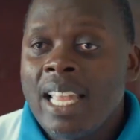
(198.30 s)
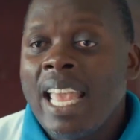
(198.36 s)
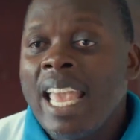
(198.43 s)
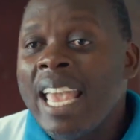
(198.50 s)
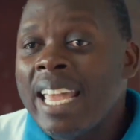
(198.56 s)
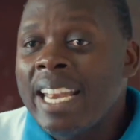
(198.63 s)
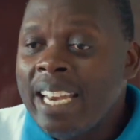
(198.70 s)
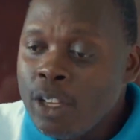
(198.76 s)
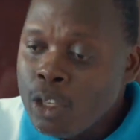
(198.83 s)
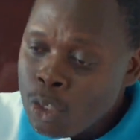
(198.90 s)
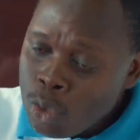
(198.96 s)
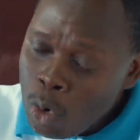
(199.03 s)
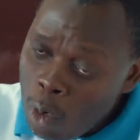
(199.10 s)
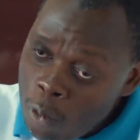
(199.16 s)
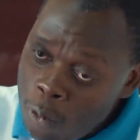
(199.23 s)
And
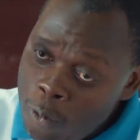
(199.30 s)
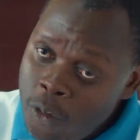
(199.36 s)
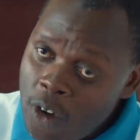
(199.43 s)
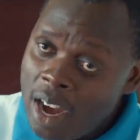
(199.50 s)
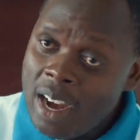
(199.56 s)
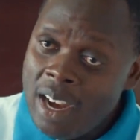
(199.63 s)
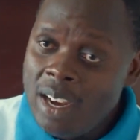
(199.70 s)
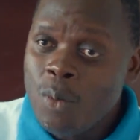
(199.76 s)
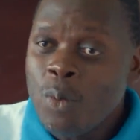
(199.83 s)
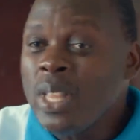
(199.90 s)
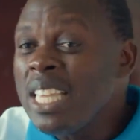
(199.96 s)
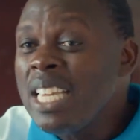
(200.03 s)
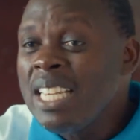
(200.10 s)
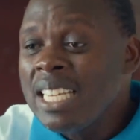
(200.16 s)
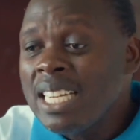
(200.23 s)
so far,
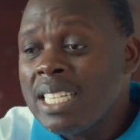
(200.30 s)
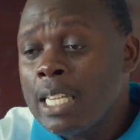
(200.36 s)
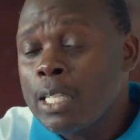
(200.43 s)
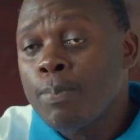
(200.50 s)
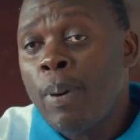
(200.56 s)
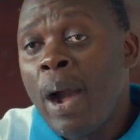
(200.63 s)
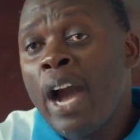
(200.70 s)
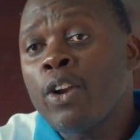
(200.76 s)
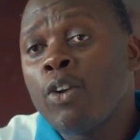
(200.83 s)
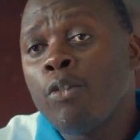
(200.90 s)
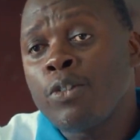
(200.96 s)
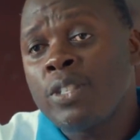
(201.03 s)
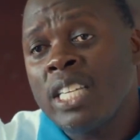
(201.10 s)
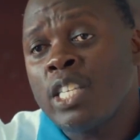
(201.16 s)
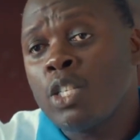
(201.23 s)
within that span of
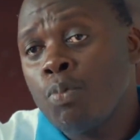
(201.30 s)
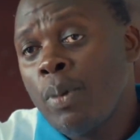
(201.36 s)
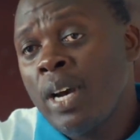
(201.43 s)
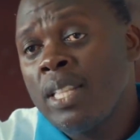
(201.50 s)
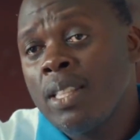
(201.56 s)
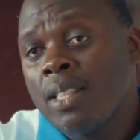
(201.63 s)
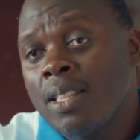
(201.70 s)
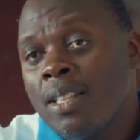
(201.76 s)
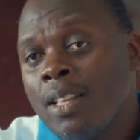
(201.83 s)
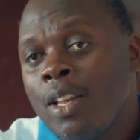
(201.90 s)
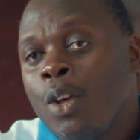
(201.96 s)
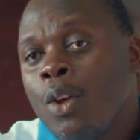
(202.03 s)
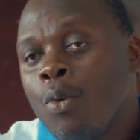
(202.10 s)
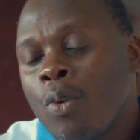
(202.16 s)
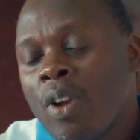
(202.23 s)
6 months,
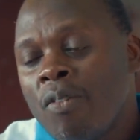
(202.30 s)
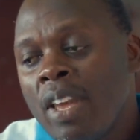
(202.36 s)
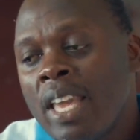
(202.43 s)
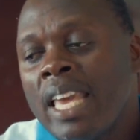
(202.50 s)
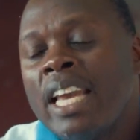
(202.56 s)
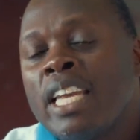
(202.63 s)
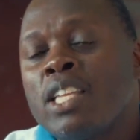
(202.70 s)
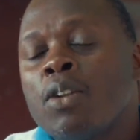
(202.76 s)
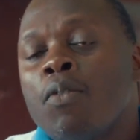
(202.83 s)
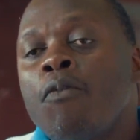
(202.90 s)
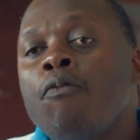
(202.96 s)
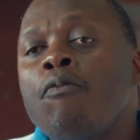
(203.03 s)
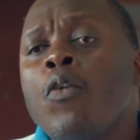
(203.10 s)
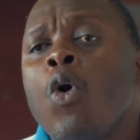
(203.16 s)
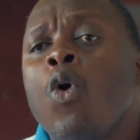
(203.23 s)
we've engaged
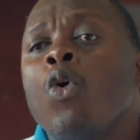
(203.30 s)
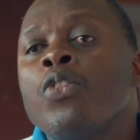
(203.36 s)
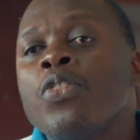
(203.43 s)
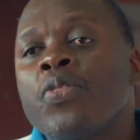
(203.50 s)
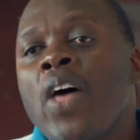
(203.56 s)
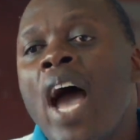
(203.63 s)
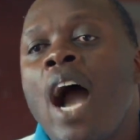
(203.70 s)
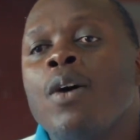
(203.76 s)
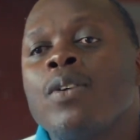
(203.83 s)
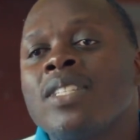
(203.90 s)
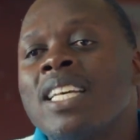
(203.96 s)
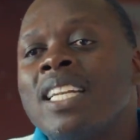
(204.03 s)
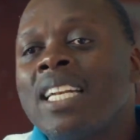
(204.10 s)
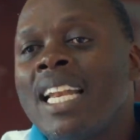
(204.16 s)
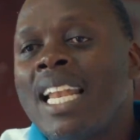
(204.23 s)

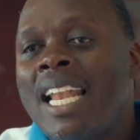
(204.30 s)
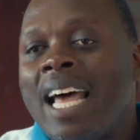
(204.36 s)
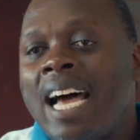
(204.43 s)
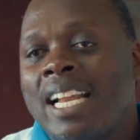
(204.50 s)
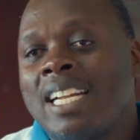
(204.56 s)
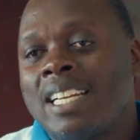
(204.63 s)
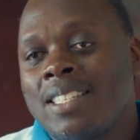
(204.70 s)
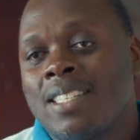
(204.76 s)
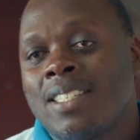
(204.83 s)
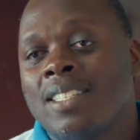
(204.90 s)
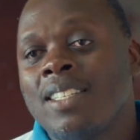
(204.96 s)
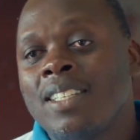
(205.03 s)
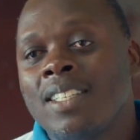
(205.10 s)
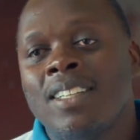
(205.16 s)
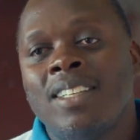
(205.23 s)
4,000 learners.
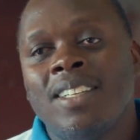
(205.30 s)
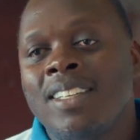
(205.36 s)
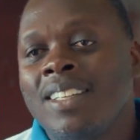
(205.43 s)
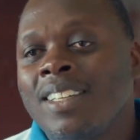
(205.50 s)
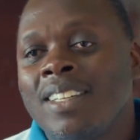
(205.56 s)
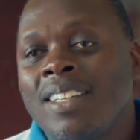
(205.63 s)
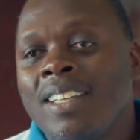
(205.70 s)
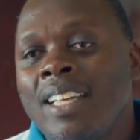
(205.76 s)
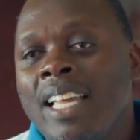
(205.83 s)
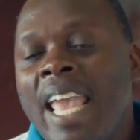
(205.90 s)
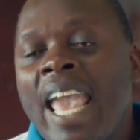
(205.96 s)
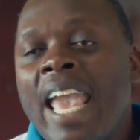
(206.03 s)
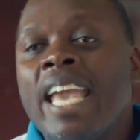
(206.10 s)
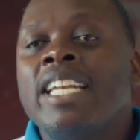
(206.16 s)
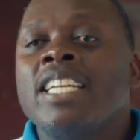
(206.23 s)

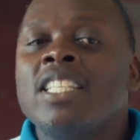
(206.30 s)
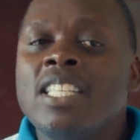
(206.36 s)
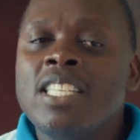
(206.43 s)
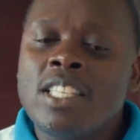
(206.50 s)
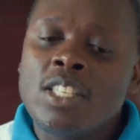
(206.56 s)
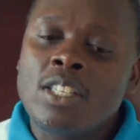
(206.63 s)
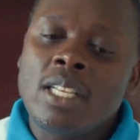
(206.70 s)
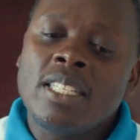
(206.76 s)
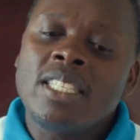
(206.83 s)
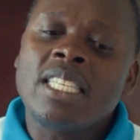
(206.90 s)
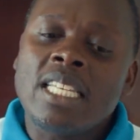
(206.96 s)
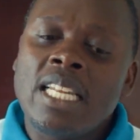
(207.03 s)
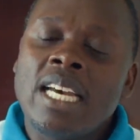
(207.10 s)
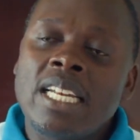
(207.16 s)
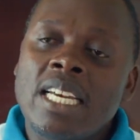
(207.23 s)
And
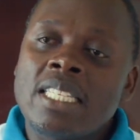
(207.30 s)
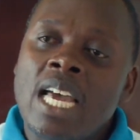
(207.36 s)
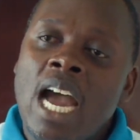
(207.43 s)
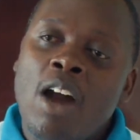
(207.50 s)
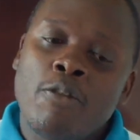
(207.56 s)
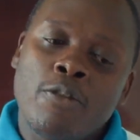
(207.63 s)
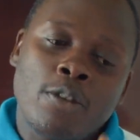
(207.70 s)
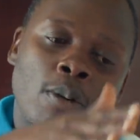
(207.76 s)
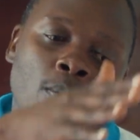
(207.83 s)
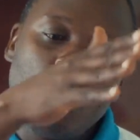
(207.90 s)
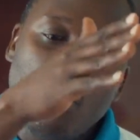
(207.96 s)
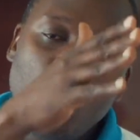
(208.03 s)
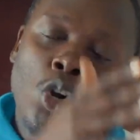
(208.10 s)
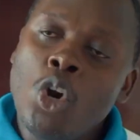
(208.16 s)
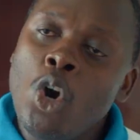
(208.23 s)
these learners are
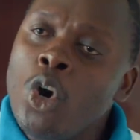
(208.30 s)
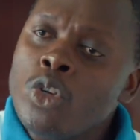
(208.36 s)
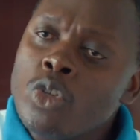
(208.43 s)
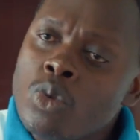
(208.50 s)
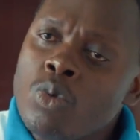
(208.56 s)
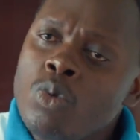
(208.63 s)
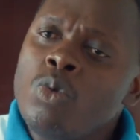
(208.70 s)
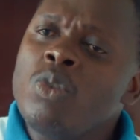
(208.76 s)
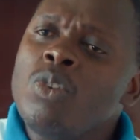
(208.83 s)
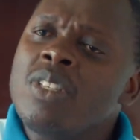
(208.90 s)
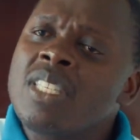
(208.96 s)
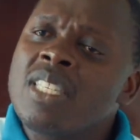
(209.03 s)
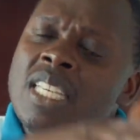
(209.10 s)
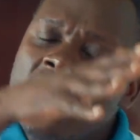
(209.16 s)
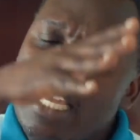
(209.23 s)
from low
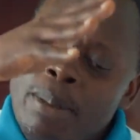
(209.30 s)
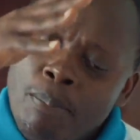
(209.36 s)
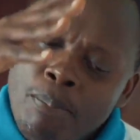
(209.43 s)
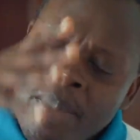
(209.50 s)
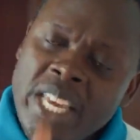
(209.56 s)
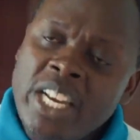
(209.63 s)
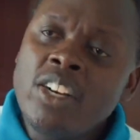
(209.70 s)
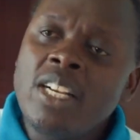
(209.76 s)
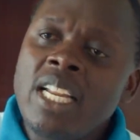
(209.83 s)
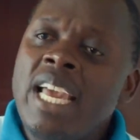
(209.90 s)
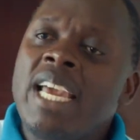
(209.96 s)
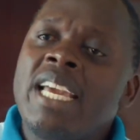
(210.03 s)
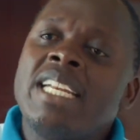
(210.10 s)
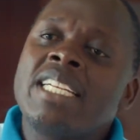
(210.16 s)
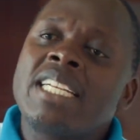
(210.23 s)
schools, middle
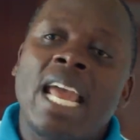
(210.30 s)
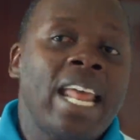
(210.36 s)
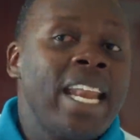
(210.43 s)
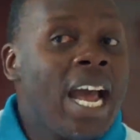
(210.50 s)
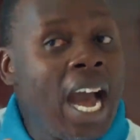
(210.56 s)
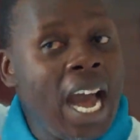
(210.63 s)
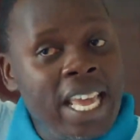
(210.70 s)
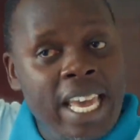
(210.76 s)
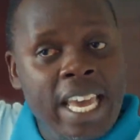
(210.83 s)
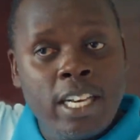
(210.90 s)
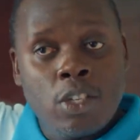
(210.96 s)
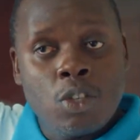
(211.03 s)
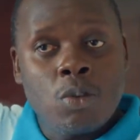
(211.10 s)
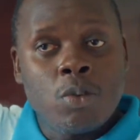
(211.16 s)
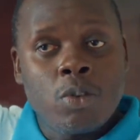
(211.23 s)
end, and high
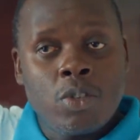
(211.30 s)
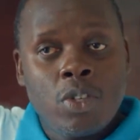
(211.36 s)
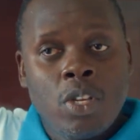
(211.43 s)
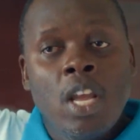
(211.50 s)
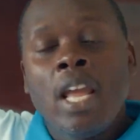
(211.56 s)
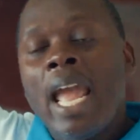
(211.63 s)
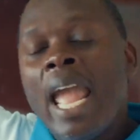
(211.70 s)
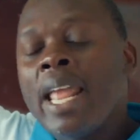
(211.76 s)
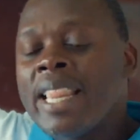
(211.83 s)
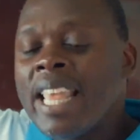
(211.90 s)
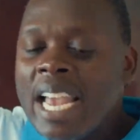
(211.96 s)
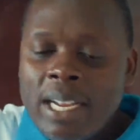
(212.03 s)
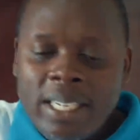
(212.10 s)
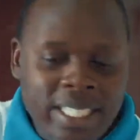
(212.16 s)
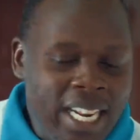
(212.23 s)
end schools.
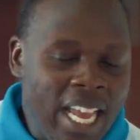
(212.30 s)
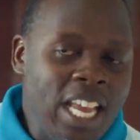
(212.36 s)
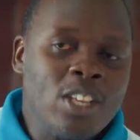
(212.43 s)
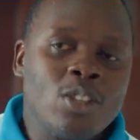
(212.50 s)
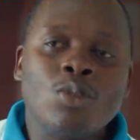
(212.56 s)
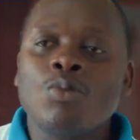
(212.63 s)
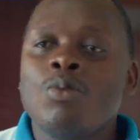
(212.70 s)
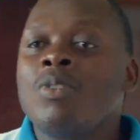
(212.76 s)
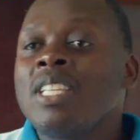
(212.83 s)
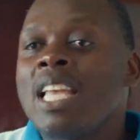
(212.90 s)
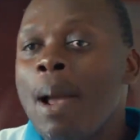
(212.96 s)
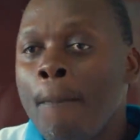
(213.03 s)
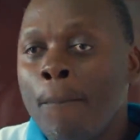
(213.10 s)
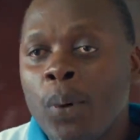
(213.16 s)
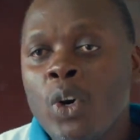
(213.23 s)
They are day school, they
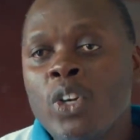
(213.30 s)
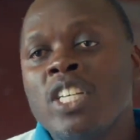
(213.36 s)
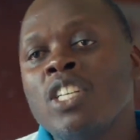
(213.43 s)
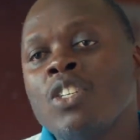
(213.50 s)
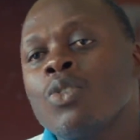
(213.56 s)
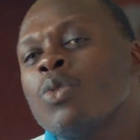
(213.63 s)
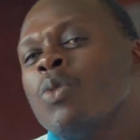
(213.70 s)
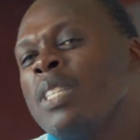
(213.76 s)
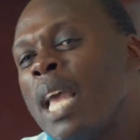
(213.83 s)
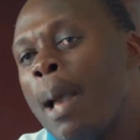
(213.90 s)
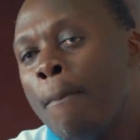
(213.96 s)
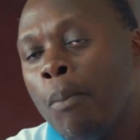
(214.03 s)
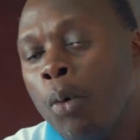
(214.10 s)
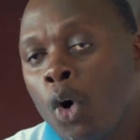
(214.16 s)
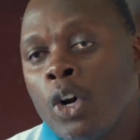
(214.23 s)
are boarding school, they are
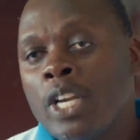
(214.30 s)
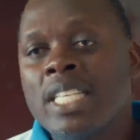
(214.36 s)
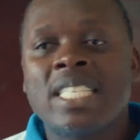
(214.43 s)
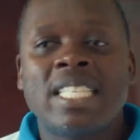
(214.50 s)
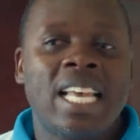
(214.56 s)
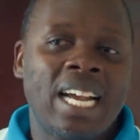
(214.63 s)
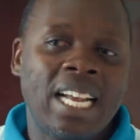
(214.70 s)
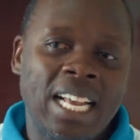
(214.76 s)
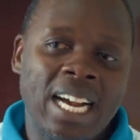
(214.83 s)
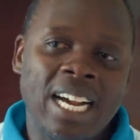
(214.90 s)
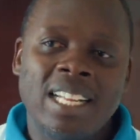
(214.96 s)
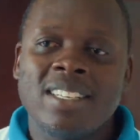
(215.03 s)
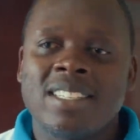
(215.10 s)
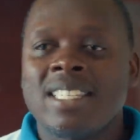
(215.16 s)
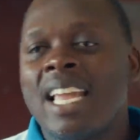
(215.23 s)
boys, they are
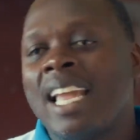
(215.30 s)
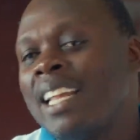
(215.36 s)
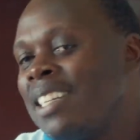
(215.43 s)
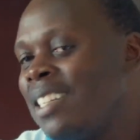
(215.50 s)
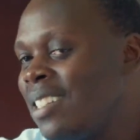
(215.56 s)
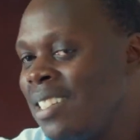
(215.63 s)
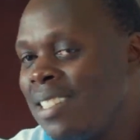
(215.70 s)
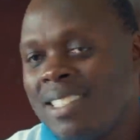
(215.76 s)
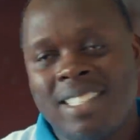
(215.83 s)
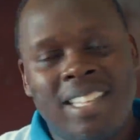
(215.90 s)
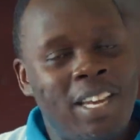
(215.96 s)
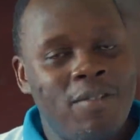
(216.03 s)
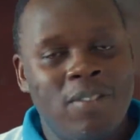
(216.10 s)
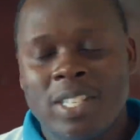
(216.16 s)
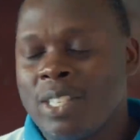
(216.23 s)
girls, and
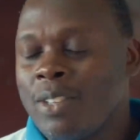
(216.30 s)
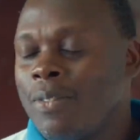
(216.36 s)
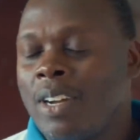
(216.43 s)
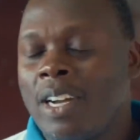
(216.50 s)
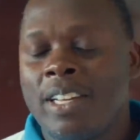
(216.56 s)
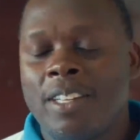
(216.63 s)
diversify.